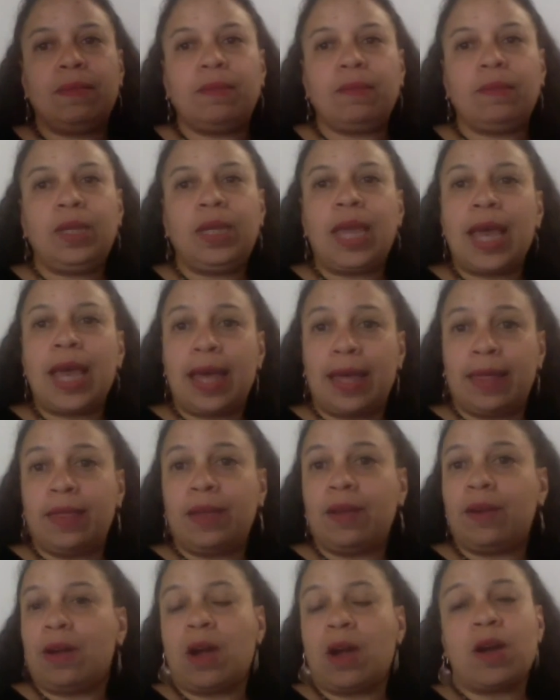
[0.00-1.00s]
Yeah,
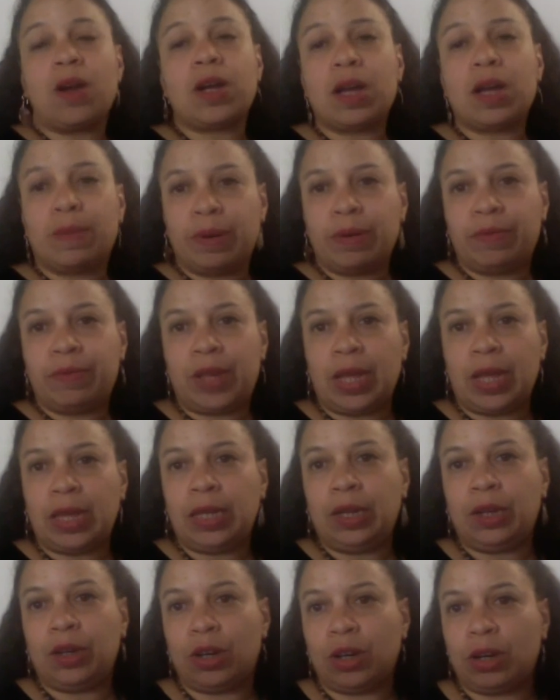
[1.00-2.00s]
there are a couple of
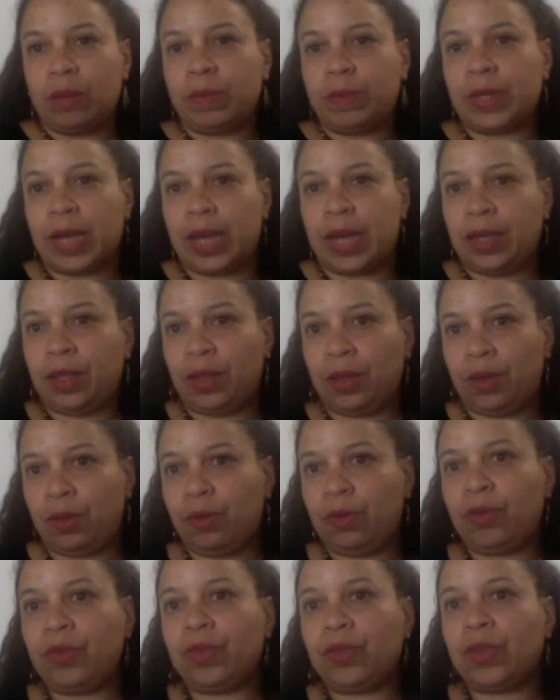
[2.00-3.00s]
daily herbs I
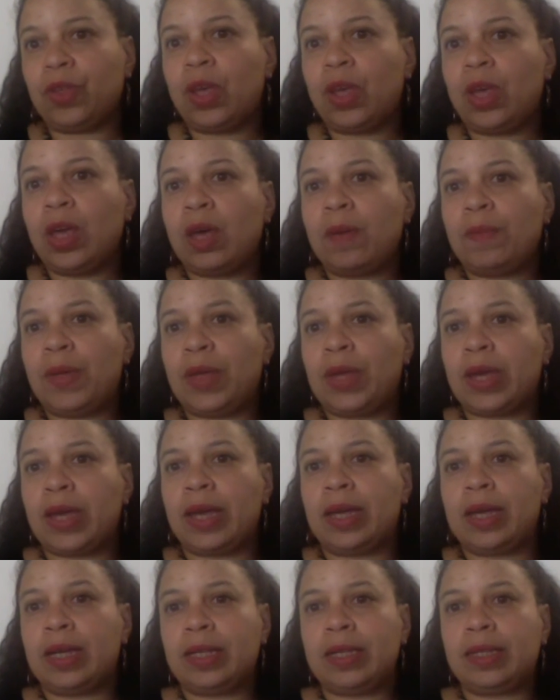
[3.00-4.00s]
use
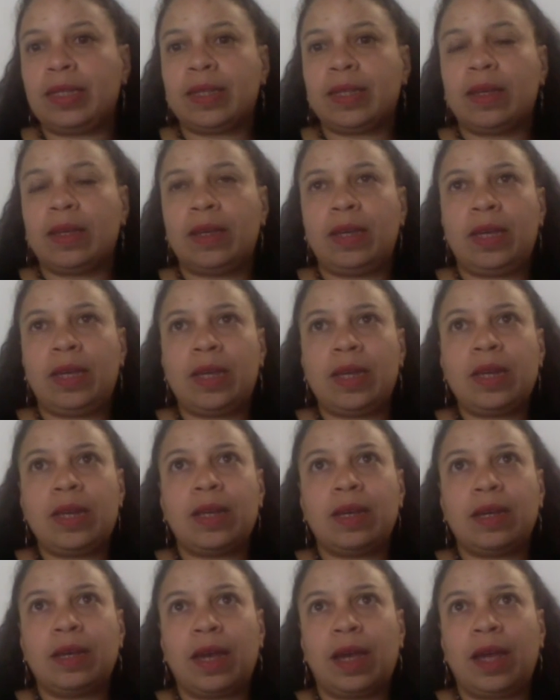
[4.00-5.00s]
because
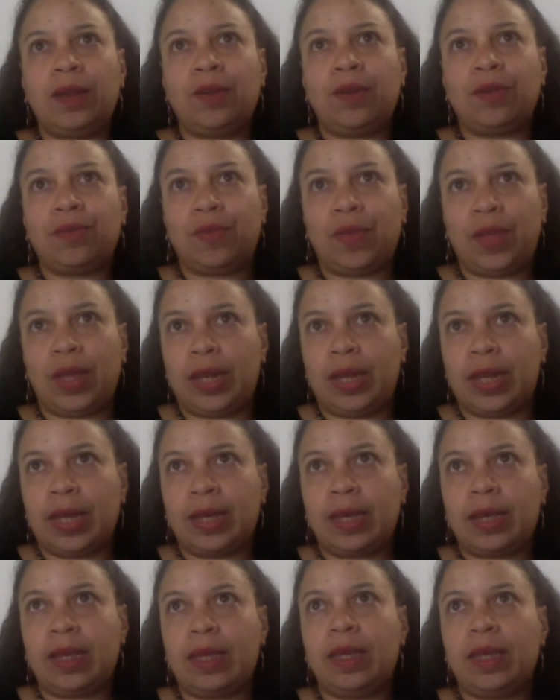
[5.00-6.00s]
in Ayurveda